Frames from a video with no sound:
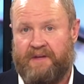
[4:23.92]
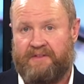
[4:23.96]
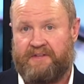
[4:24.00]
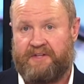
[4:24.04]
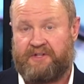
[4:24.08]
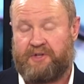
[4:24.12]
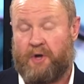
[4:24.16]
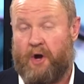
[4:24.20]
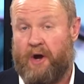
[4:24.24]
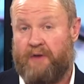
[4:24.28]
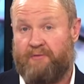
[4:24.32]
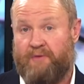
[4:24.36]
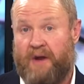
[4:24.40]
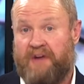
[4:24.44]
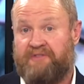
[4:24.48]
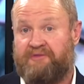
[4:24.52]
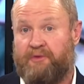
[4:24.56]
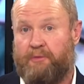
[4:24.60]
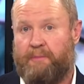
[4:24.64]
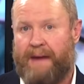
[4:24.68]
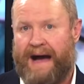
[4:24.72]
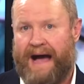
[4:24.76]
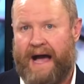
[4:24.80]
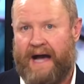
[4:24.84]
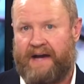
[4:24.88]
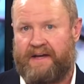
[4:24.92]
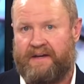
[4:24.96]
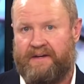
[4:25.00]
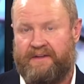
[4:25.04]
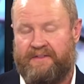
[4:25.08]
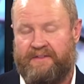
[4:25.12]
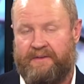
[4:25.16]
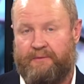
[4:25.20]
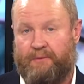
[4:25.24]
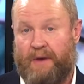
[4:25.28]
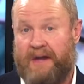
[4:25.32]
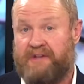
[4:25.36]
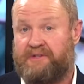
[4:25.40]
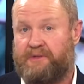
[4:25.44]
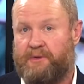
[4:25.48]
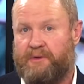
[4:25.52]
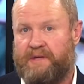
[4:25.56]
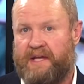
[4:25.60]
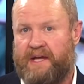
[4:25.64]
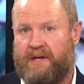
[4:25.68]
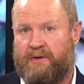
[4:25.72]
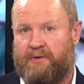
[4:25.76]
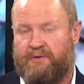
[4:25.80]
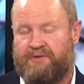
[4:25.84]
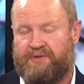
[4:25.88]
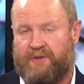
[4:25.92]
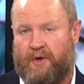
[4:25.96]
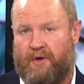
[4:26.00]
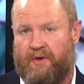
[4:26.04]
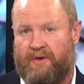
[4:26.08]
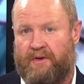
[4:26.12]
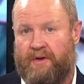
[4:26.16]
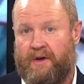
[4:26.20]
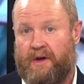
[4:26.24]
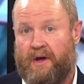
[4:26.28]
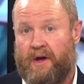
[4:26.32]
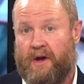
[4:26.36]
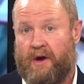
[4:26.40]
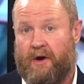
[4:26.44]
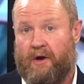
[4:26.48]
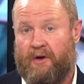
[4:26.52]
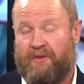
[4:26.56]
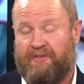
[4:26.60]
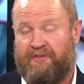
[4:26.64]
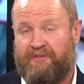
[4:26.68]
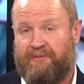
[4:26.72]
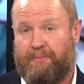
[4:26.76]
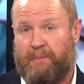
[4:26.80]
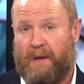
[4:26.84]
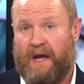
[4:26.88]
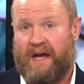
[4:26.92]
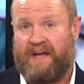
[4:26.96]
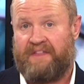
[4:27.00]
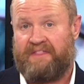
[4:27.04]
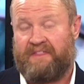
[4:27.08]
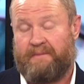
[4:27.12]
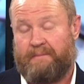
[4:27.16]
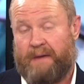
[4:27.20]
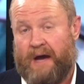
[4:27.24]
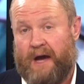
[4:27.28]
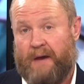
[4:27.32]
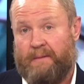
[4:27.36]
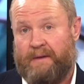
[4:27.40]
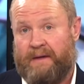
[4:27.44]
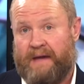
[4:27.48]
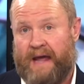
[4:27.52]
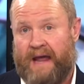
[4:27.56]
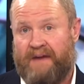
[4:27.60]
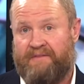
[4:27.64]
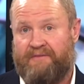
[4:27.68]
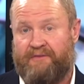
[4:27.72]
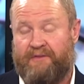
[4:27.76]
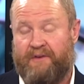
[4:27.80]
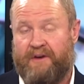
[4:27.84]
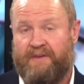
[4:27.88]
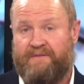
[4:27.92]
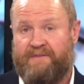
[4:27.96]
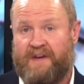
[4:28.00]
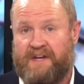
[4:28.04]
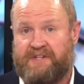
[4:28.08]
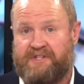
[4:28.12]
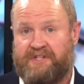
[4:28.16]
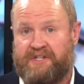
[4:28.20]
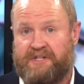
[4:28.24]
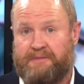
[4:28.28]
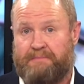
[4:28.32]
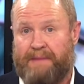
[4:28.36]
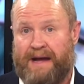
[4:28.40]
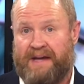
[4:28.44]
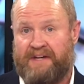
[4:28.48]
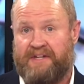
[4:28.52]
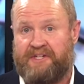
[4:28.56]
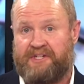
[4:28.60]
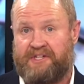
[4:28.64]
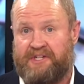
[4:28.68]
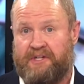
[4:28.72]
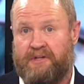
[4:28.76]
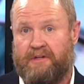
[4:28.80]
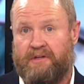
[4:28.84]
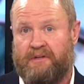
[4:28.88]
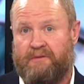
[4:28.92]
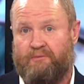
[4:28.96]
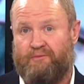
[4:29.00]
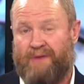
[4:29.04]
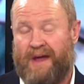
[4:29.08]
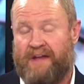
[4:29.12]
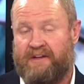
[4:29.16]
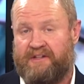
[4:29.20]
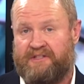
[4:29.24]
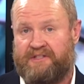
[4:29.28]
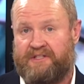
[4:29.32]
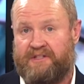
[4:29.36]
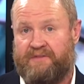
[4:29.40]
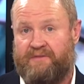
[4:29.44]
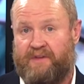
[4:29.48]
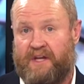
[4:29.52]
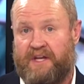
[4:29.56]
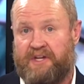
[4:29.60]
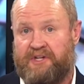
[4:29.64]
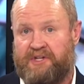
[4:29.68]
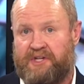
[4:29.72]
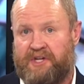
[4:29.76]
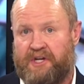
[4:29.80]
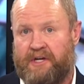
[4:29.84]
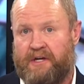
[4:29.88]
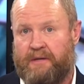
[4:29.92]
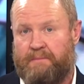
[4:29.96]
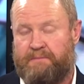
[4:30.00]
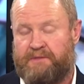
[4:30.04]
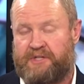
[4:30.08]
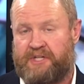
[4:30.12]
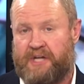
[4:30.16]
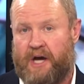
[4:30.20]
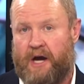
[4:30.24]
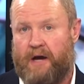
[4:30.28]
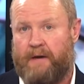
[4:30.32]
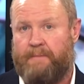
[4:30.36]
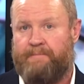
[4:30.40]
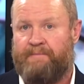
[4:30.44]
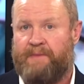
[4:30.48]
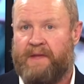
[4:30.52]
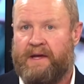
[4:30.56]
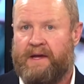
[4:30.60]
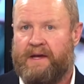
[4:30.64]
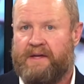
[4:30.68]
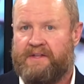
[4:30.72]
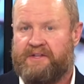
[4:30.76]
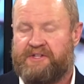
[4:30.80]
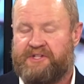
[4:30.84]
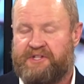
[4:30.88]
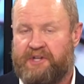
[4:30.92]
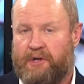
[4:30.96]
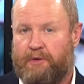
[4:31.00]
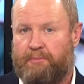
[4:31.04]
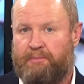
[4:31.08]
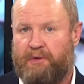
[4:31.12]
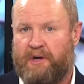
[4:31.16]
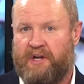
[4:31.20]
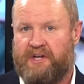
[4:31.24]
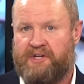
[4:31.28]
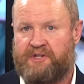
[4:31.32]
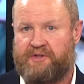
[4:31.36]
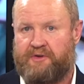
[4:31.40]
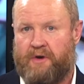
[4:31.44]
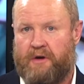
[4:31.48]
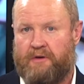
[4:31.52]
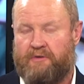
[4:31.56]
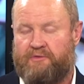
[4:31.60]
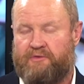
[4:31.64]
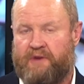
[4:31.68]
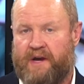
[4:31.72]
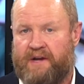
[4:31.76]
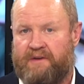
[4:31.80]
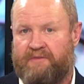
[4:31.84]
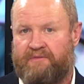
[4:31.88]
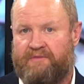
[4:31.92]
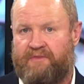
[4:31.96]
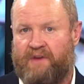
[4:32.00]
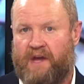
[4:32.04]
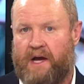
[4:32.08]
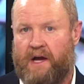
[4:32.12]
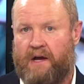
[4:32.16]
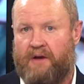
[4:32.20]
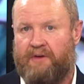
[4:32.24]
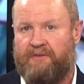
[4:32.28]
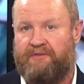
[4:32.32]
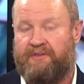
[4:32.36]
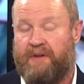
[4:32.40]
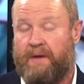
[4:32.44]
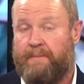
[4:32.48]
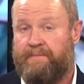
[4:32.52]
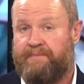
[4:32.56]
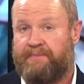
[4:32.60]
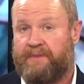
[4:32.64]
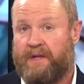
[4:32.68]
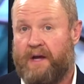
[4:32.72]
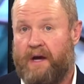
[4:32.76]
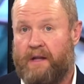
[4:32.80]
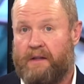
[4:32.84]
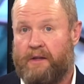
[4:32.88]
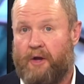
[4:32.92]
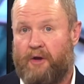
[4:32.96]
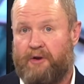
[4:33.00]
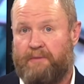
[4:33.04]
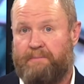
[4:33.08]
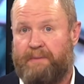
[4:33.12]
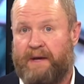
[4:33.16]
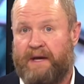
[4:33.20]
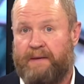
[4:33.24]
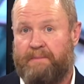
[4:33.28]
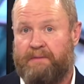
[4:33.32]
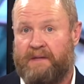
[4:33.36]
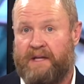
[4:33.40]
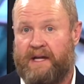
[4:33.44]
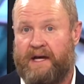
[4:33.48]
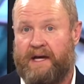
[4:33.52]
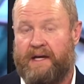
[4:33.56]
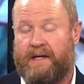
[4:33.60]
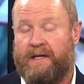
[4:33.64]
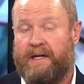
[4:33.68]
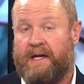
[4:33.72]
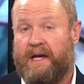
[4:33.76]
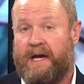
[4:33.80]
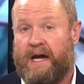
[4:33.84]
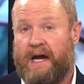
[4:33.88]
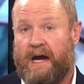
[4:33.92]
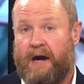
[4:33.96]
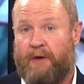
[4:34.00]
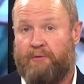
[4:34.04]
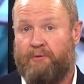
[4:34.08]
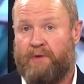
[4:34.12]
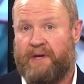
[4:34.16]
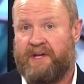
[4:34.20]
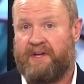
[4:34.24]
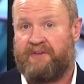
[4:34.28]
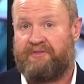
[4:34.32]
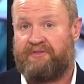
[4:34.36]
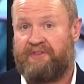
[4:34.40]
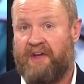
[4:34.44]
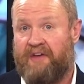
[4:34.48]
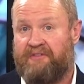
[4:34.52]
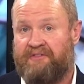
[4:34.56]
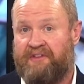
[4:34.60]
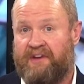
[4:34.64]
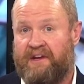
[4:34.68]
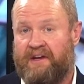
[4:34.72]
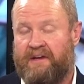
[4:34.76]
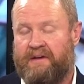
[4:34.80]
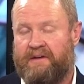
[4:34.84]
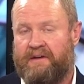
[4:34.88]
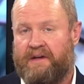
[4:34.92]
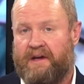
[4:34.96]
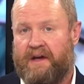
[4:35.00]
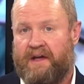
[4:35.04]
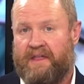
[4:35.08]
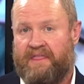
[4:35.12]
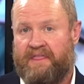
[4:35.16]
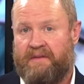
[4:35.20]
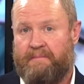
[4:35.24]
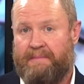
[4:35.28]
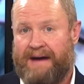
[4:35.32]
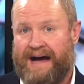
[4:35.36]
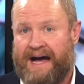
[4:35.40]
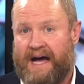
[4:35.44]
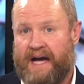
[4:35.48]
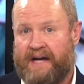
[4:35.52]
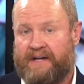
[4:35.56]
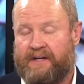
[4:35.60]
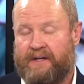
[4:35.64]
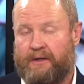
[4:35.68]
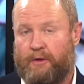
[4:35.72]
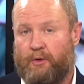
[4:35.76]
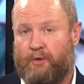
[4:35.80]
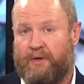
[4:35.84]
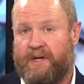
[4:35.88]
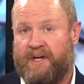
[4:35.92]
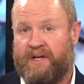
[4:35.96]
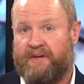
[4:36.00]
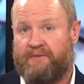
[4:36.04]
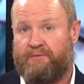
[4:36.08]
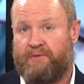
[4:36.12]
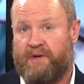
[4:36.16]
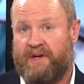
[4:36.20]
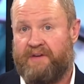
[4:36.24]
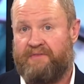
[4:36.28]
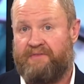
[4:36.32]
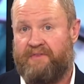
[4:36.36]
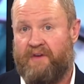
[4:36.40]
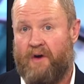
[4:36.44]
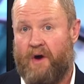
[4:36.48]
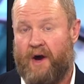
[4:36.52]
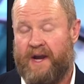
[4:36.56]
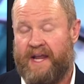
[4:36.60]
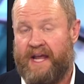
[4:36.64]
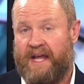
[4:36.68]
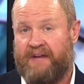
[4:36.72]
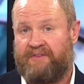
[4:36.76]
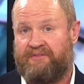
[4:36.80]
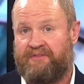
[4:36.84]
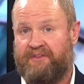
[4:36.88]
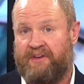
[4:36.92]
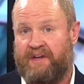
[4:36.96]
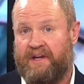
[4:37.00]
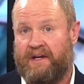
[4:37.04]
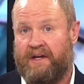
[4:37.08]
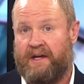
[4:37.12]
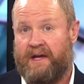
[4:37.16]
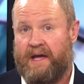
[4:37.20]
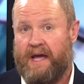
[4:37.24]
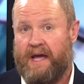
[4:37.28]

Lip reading: tight rental market and the rental yields on display at the moment. And for investors, money's still relatively cheap. So still pretty strong credit flows. A lot of people are reassessing the market, looking at refinancing.